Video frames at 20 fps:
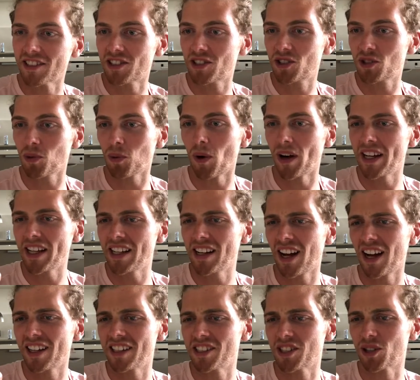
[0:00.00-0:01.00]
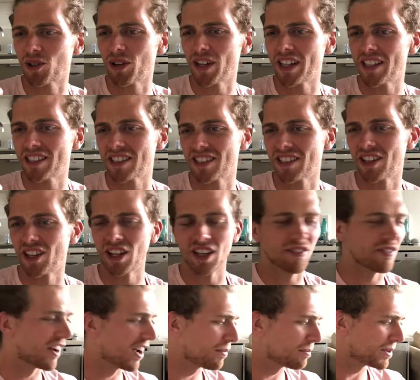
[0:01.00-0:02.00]
it's 29 degrees and
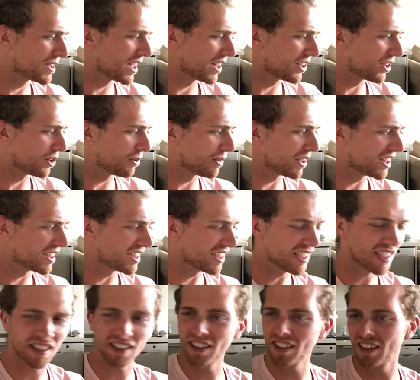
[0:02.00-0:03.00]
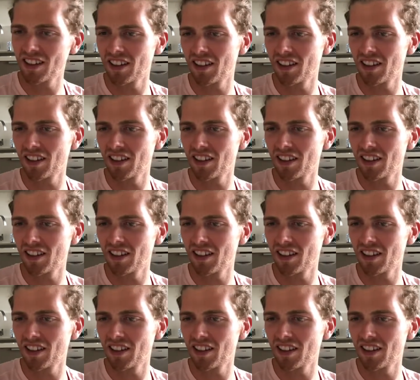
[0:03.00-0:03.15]
35% humidity.